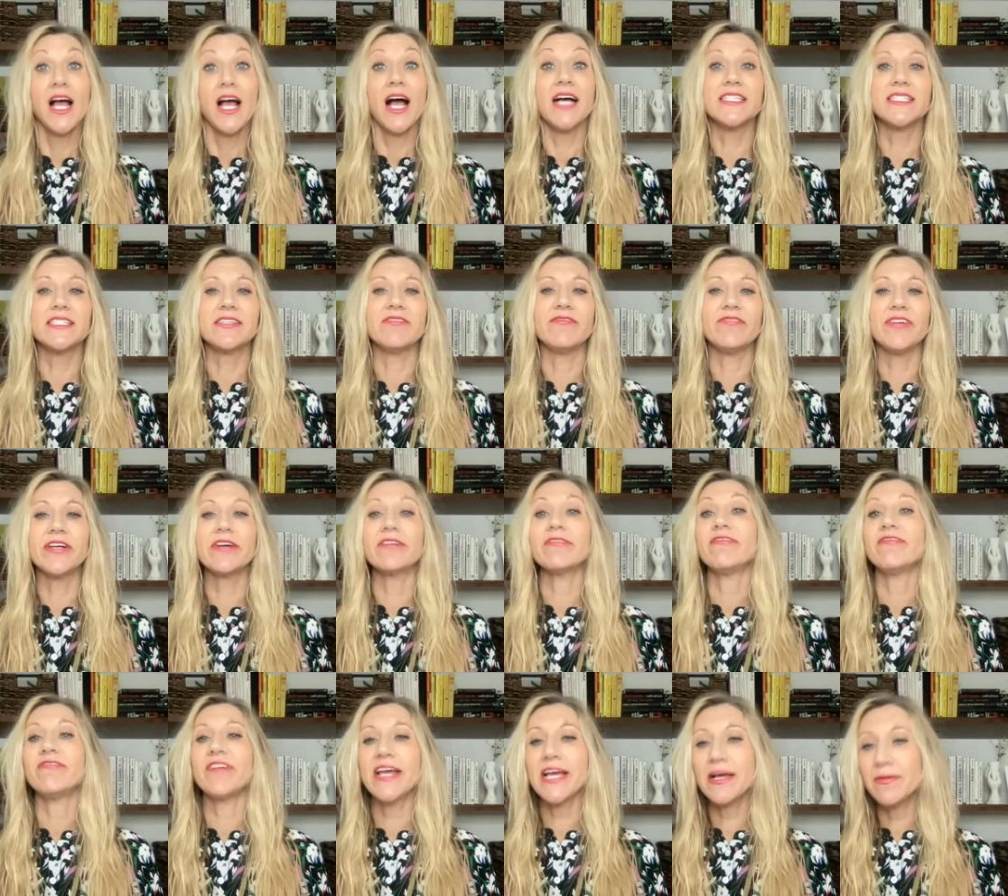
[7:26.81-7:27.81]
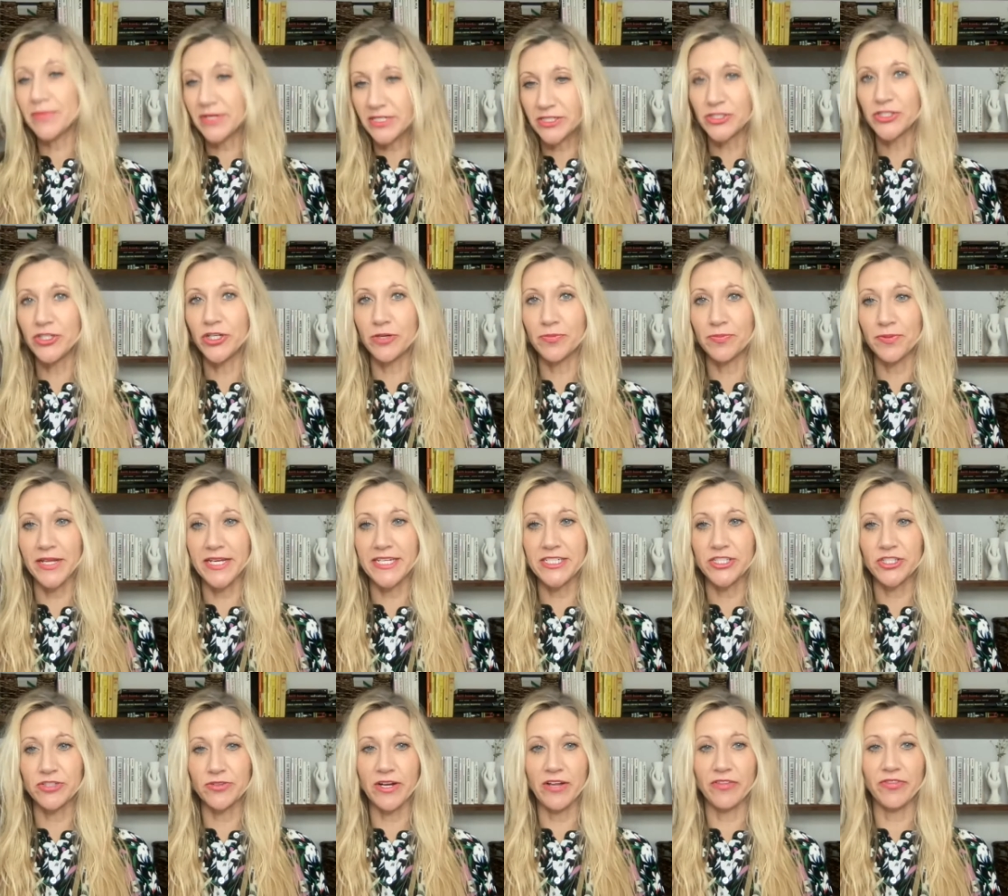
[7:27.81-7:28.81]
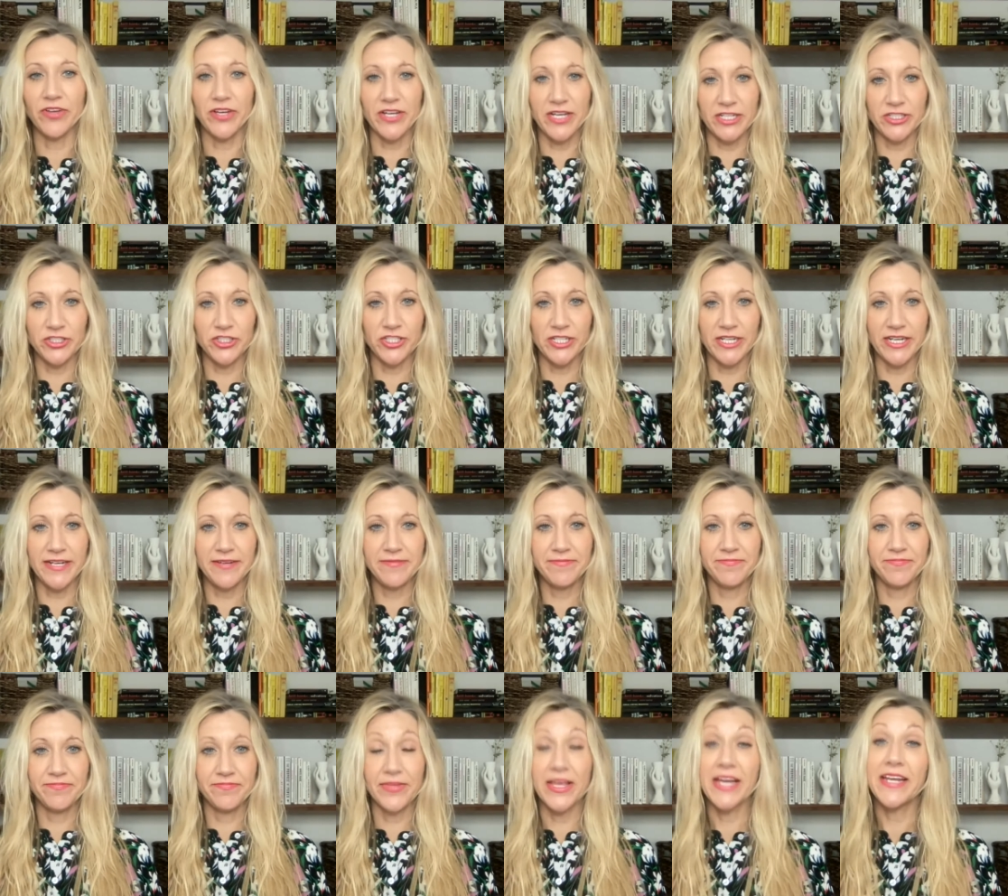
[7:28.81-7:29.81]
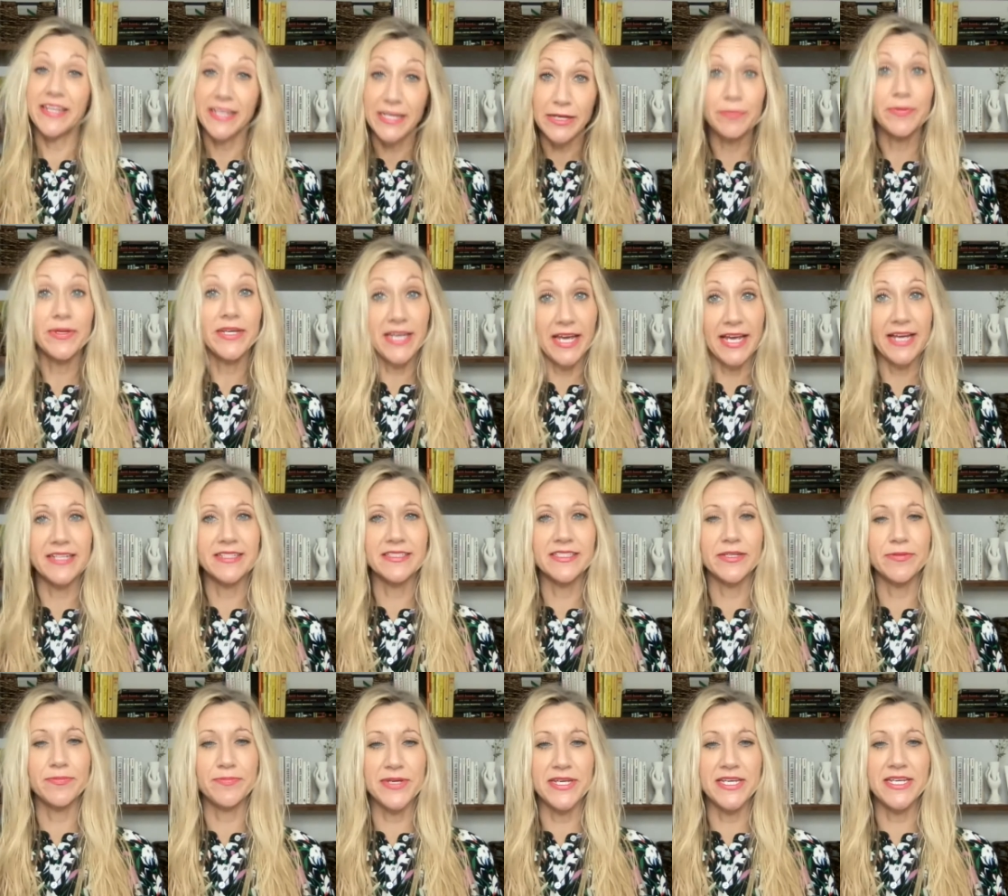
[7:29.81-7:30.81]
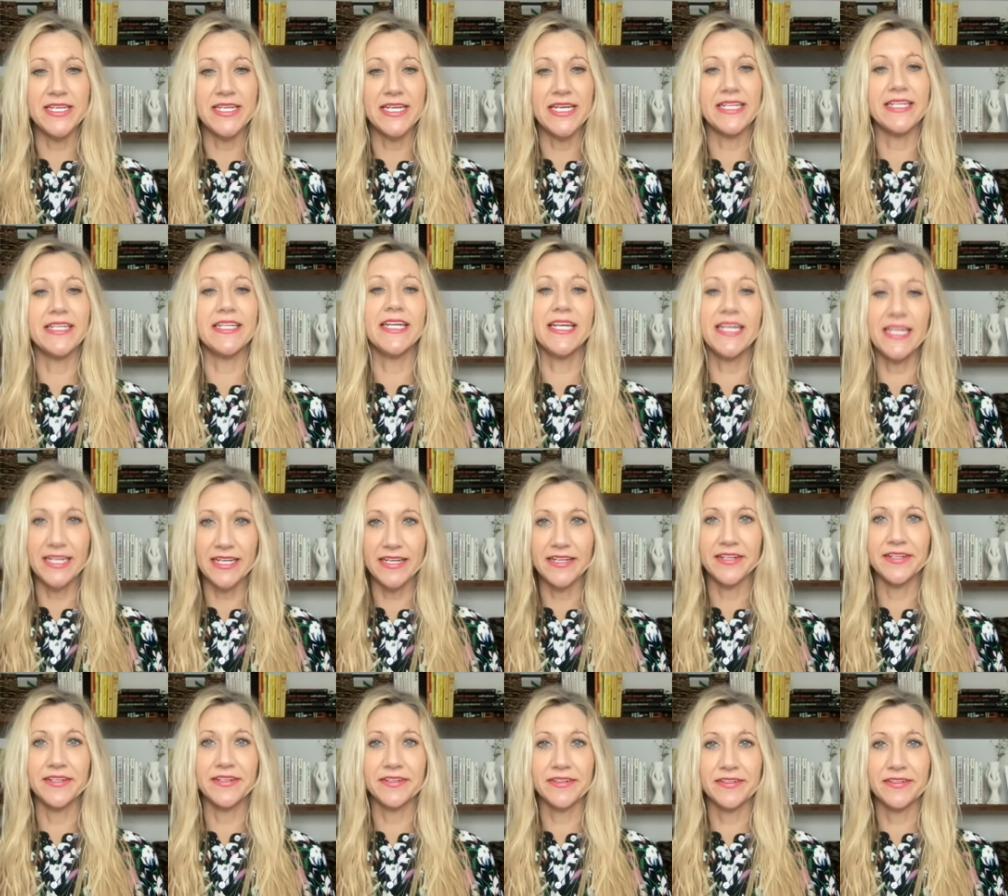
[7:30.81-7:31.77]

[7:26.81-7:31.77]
A severe famine took place throughout the country, and he began to be in need.